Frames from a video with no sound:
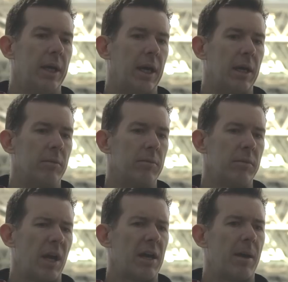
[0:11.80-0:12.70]
I mean,
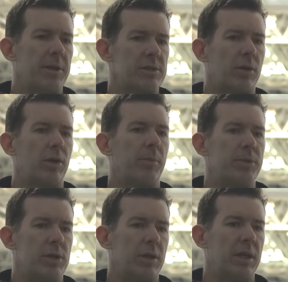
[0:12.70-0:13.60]
it's a good
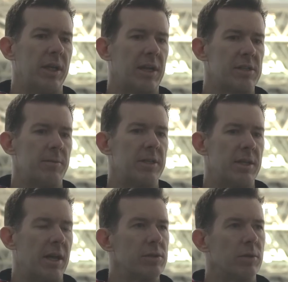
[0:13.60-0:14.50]
opportunity to get some
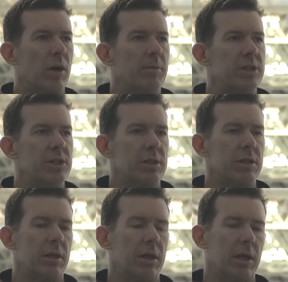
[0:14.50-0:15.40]
international
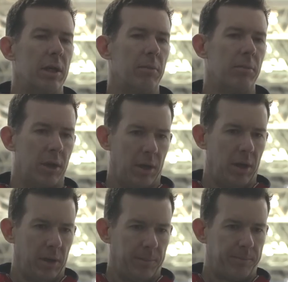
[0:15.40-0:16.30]
competition.
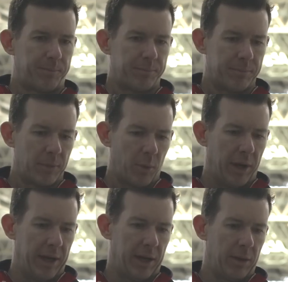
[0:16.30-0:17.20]

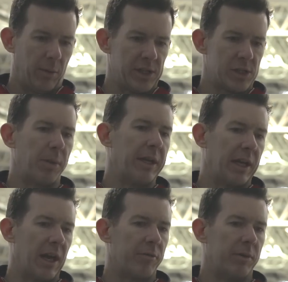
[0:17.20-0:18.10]
We're
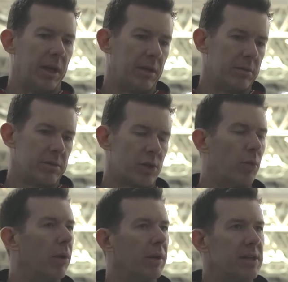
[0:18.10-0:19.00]
splitting our
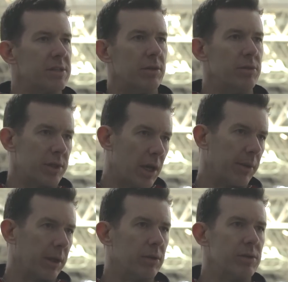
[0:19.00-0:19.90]
squad as to who's
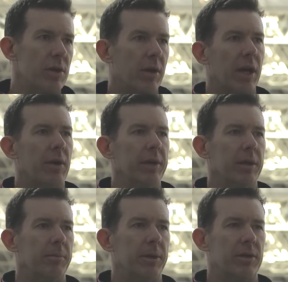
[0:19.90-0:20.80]
going and who's not
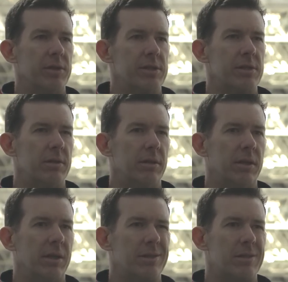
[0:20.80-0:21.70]
going, because
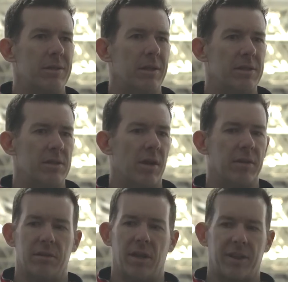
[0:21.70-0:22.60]
it's not
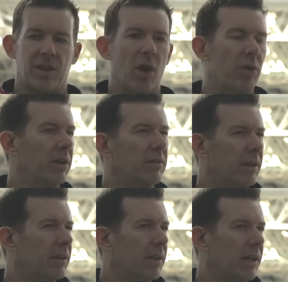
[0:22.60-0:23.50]
like the only
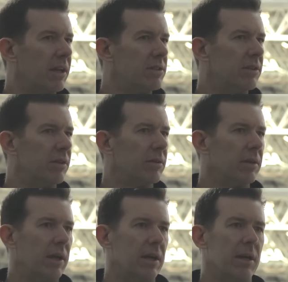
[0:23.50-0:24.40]
thing that they need to do.
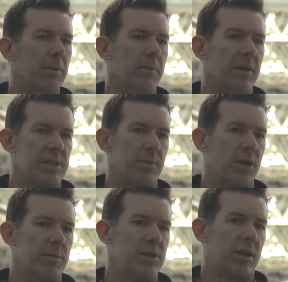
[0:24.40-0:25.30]
And
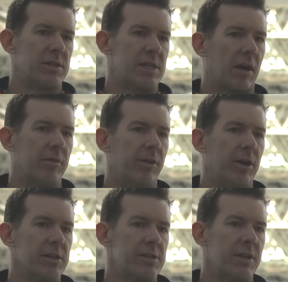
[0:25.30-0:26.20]
sometimes you can
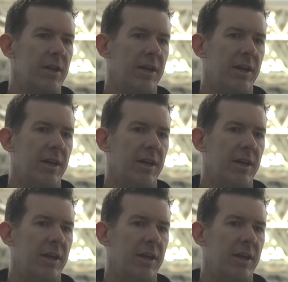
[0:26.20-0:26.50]
sacrifice,